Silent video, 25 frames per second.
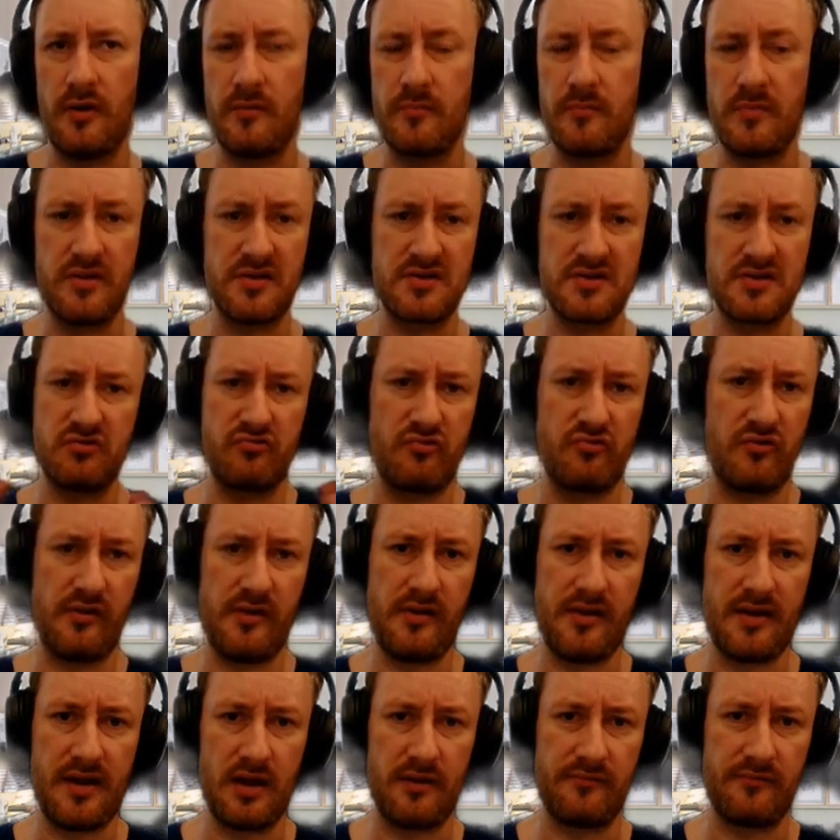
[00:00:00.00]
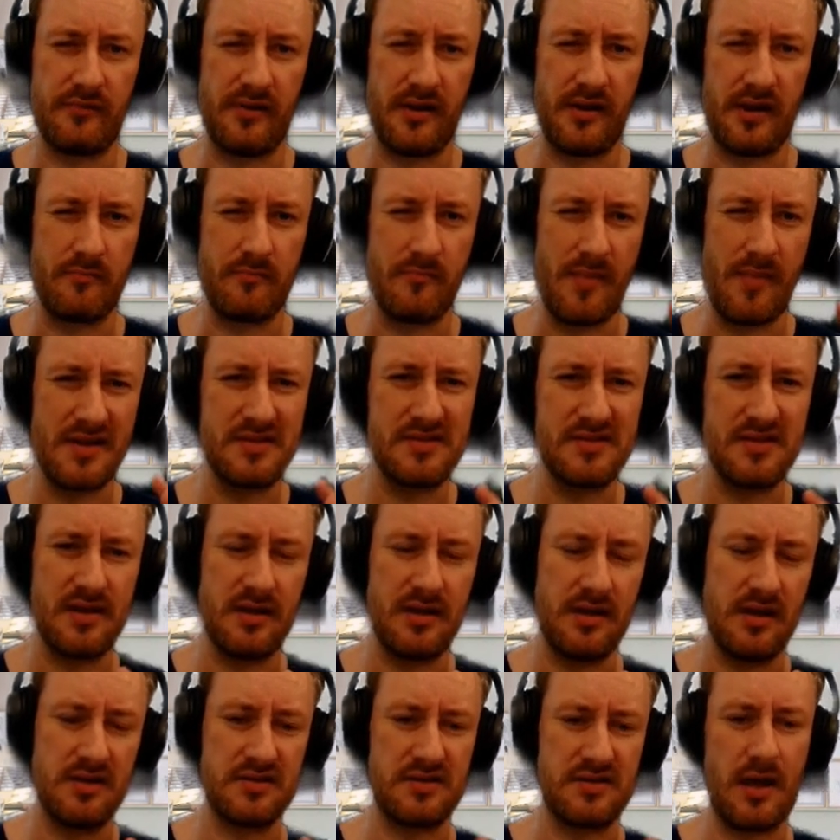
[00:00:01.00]
I mean, this is really kind of like messy
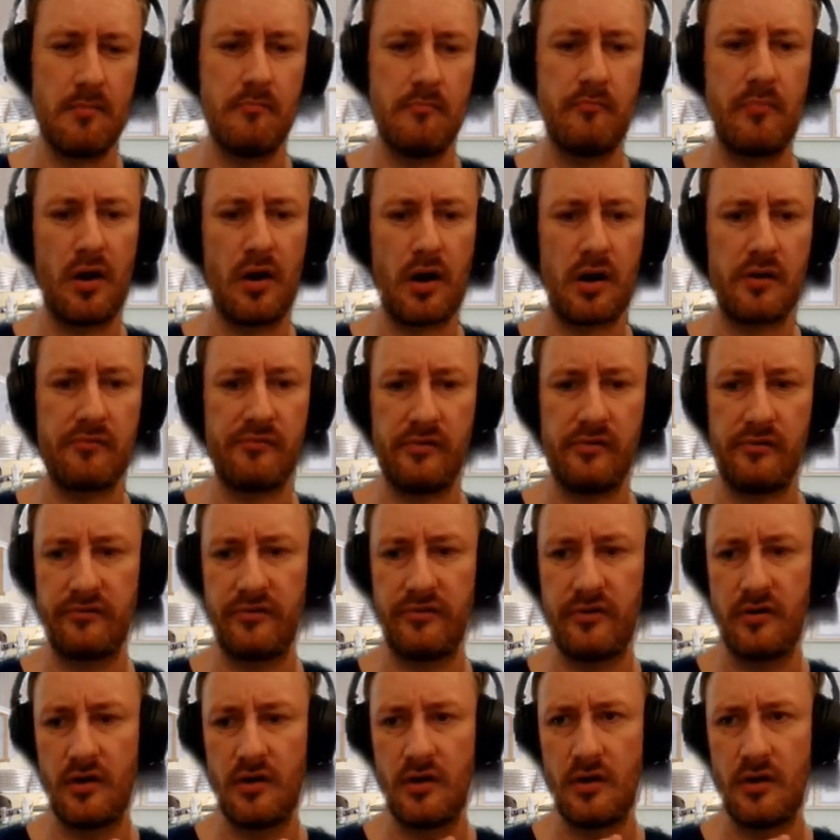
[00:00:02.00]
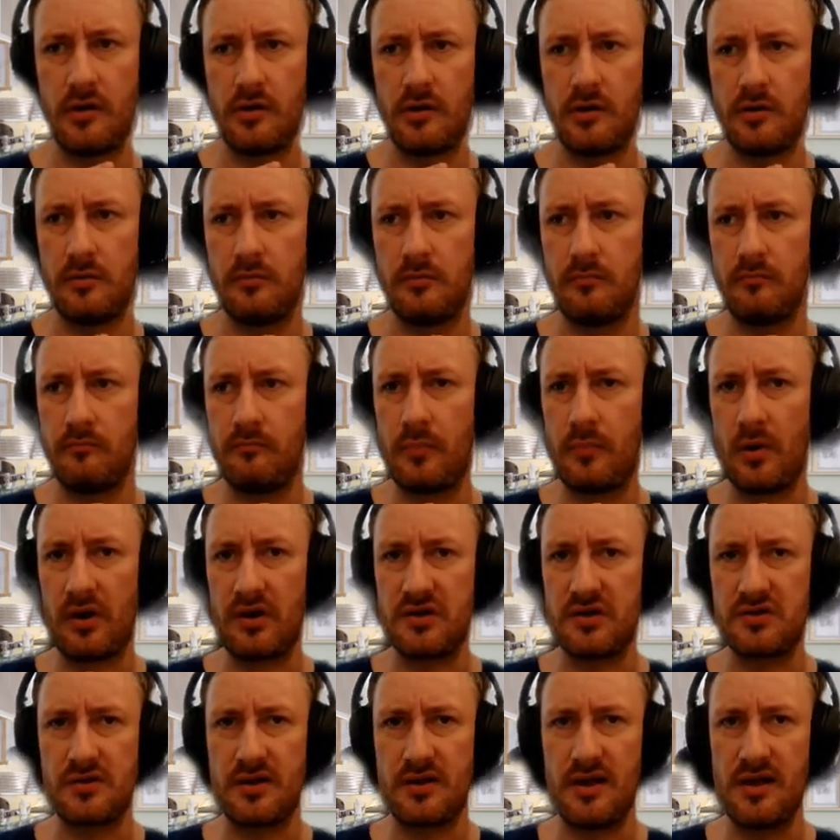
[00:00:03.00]
and it's imperfect, but
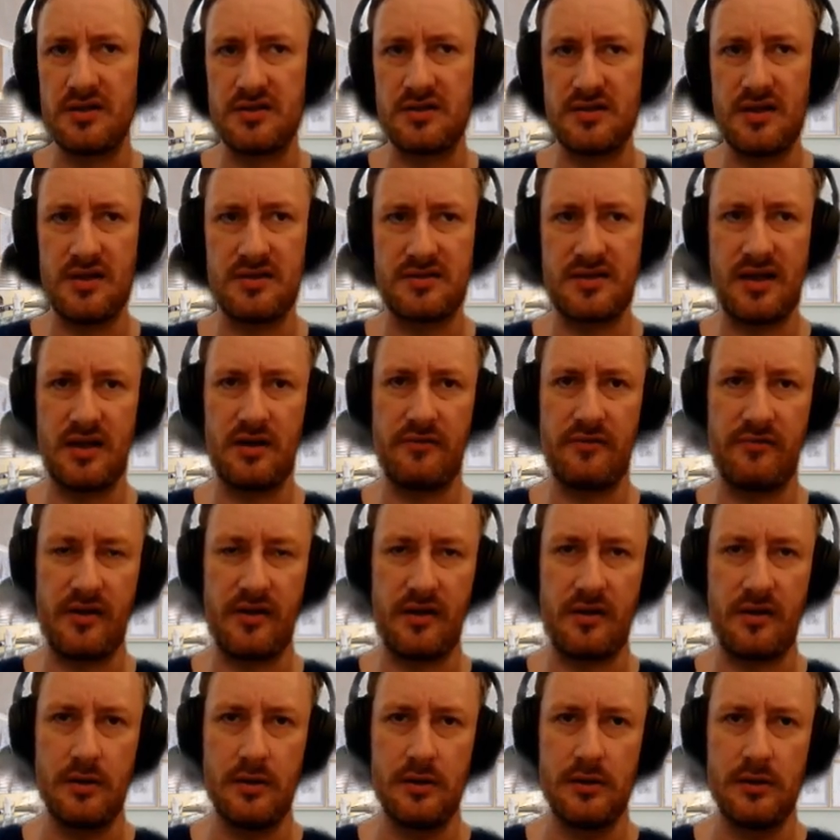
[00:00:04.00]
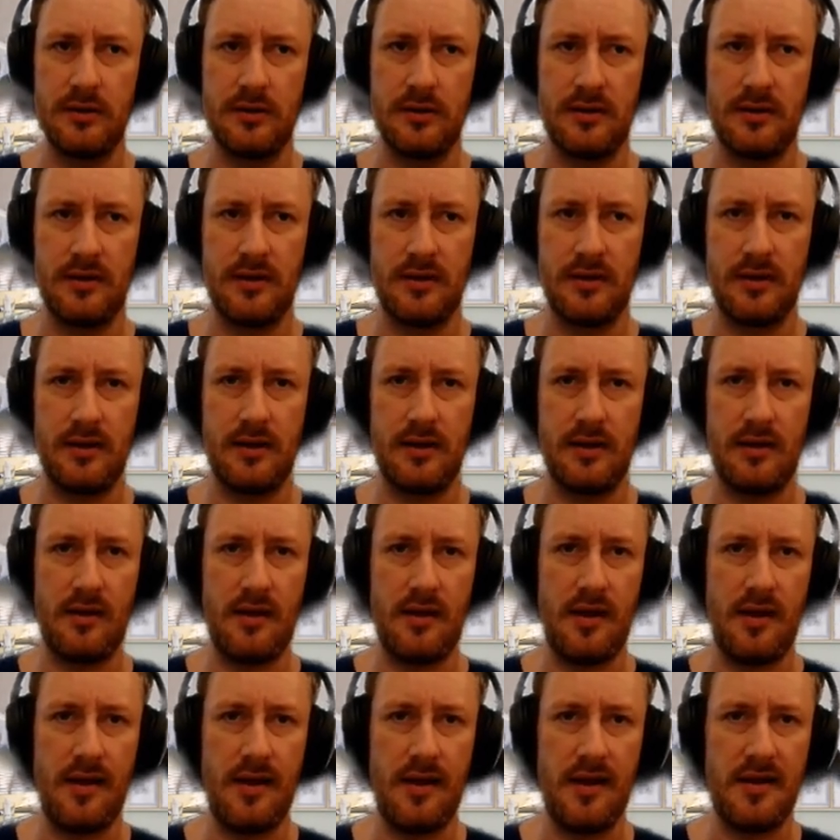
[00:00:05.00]
it's kind of like
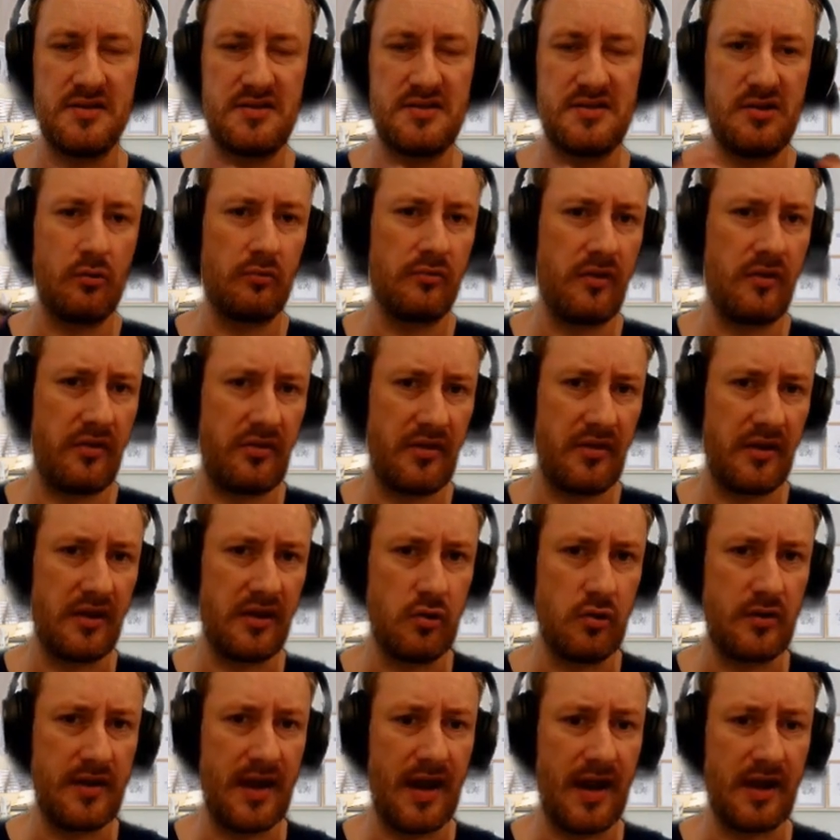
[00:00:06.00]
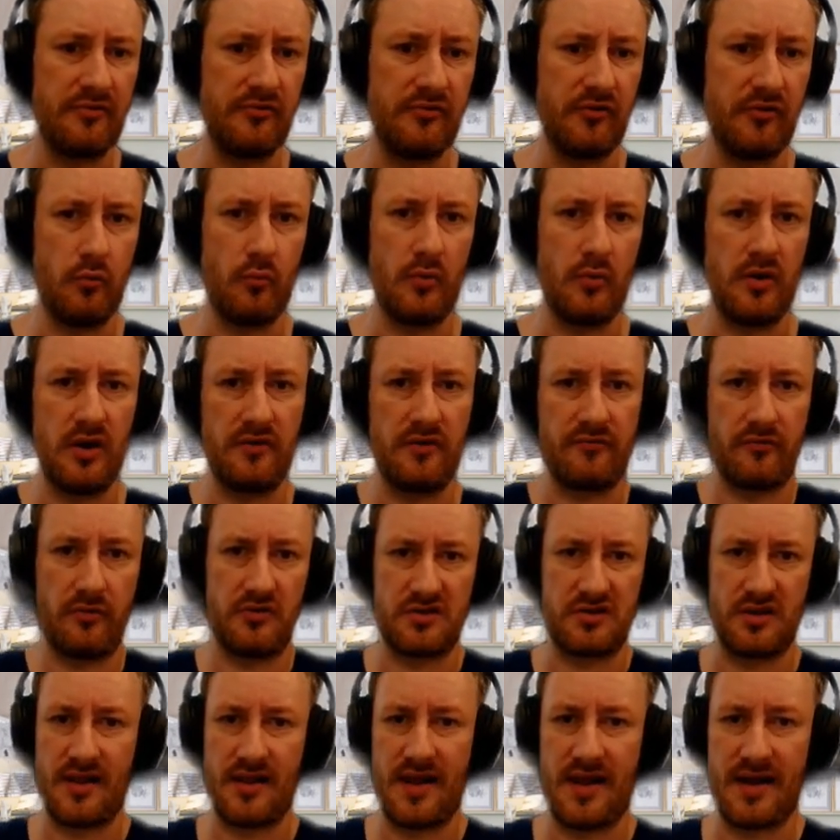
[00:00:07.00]
it's the only thing you can do whenever
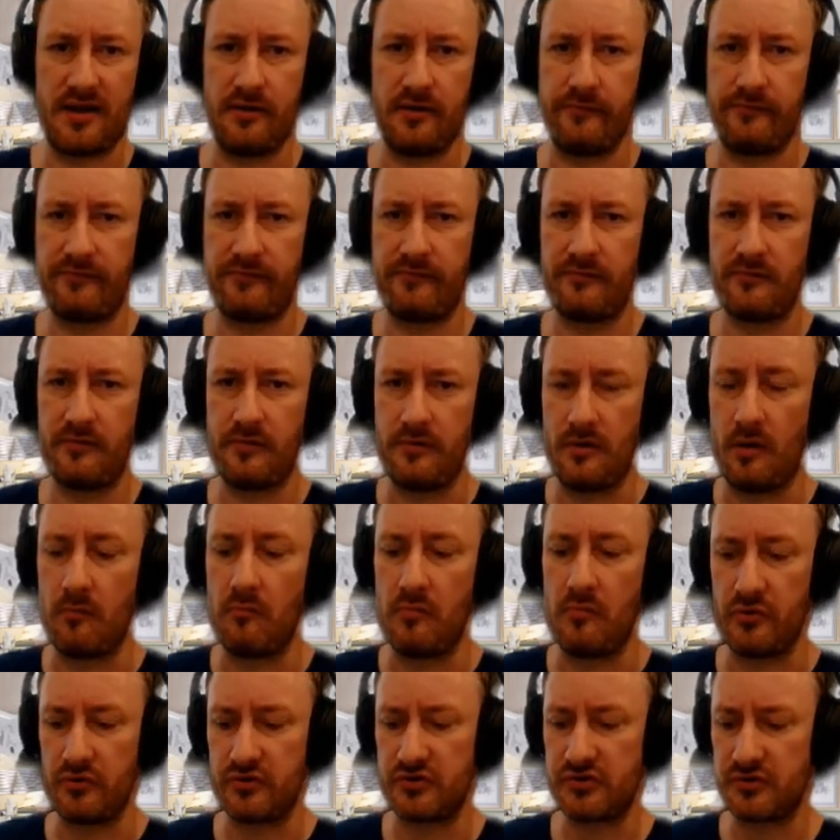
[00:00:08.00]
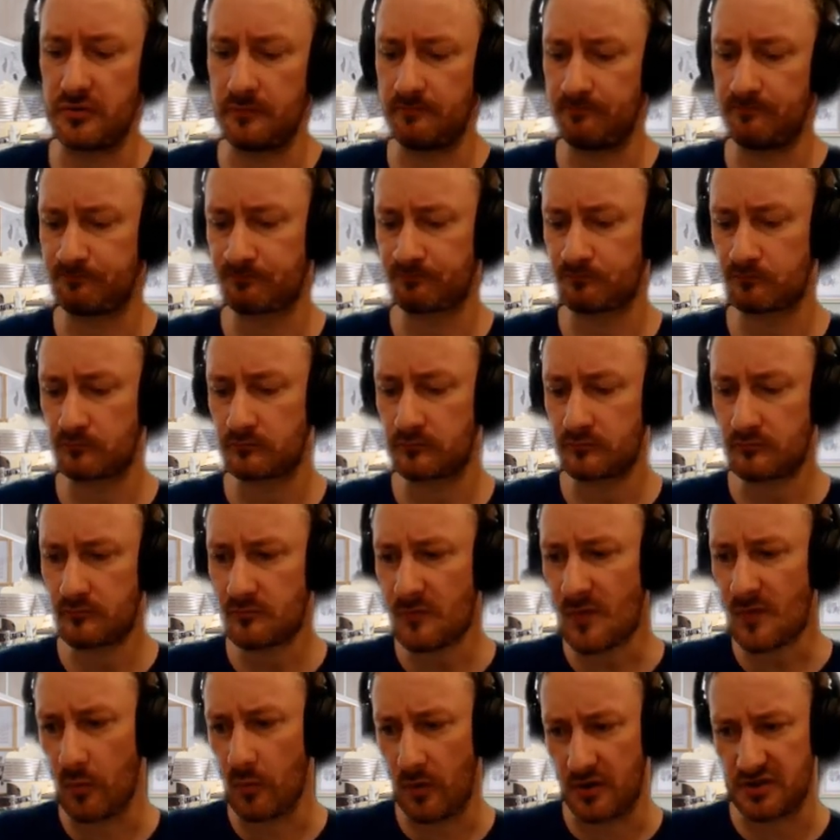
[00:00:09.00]
there's a lack of numbers,
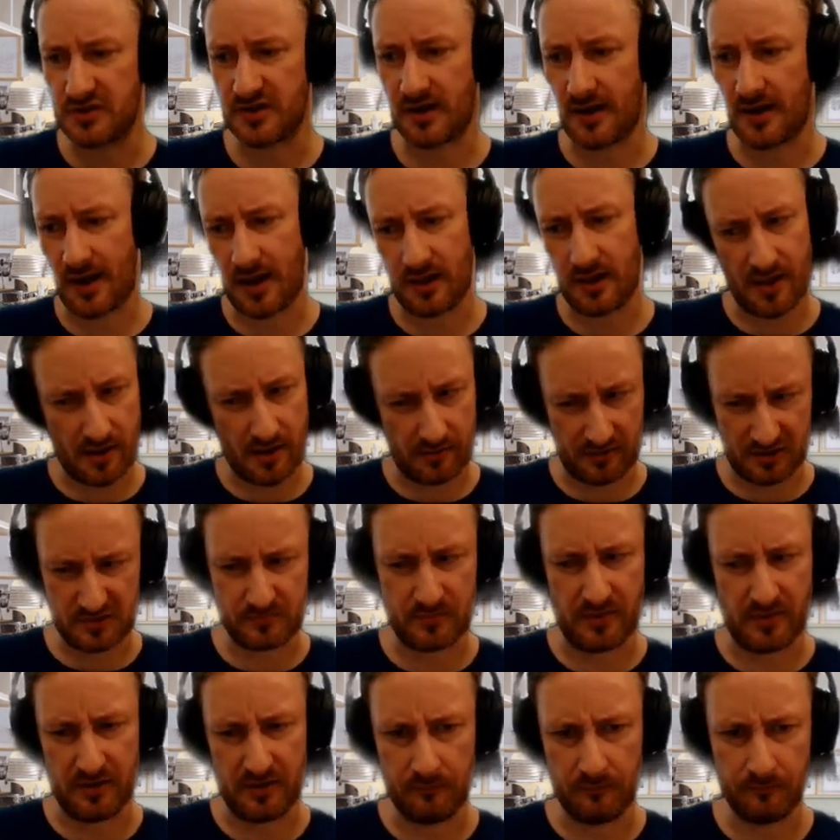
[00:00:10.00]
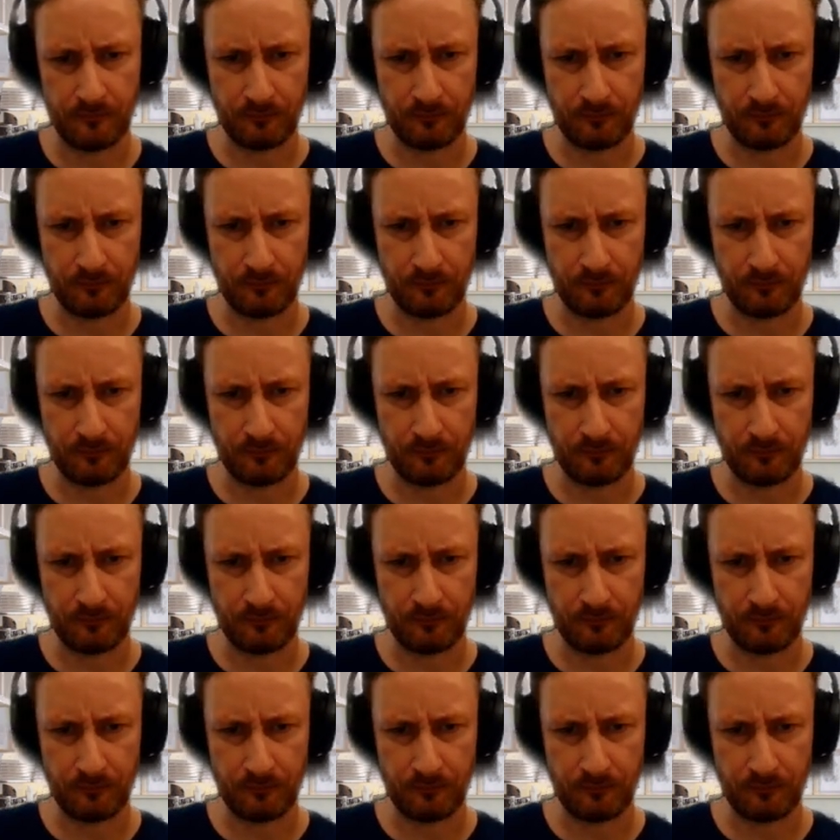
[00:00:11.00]
which I'll explain.